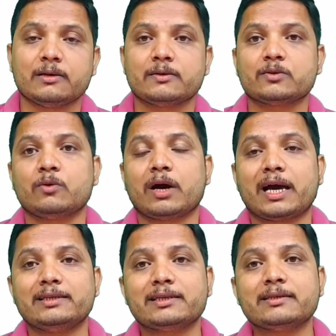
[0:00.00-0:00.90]
so
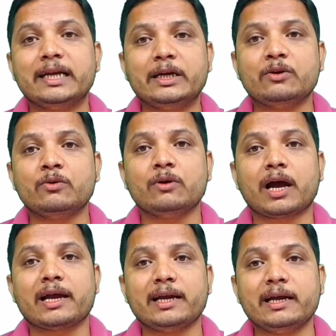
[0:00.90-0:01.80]
i just need to
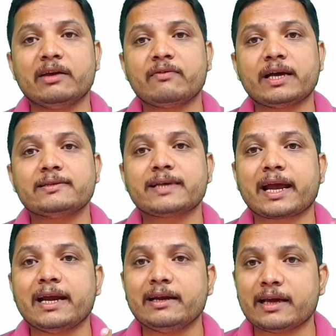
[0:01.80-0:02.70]
identify
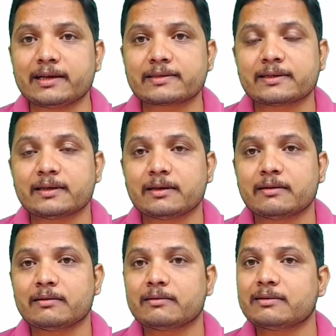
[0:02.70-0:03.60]
second case
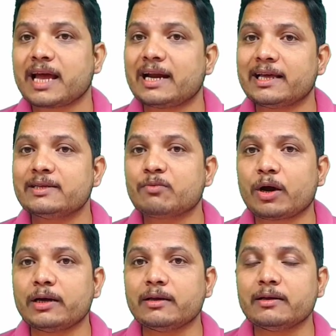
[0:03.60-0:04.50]
that is
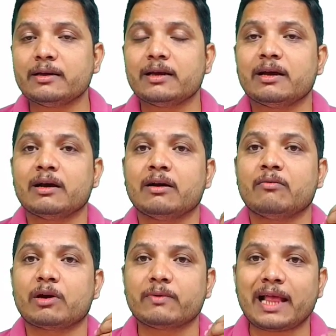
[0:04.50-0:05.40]
what
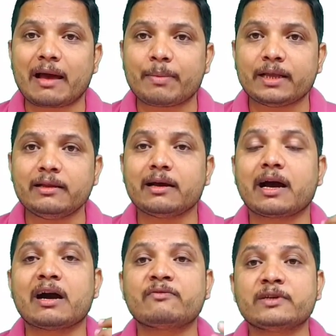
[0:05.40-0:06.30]
what will happen
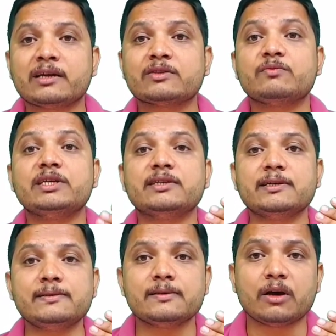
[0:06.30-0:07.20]
after switch
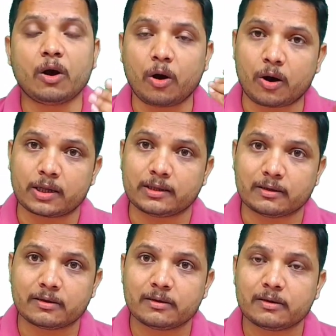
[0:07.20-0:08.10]
is on
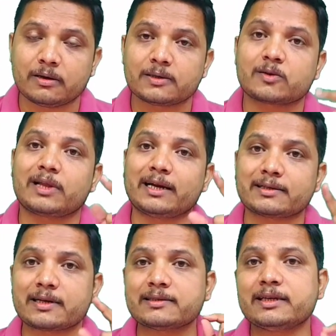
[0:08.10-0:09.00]
so let
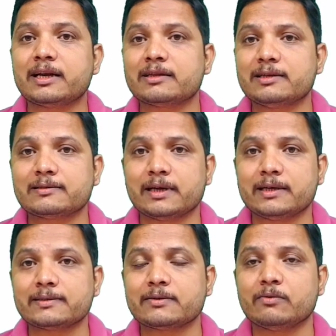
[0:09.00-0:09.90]
us consider this
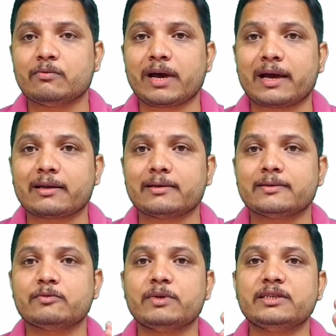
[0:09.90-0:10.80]
case where
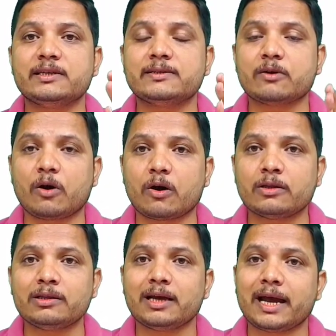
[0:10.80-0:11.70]
switch is
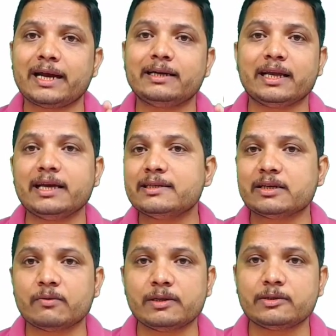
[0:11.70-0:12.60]
on at t is
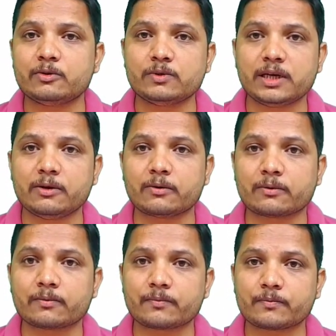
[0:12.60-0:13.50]
equals to 0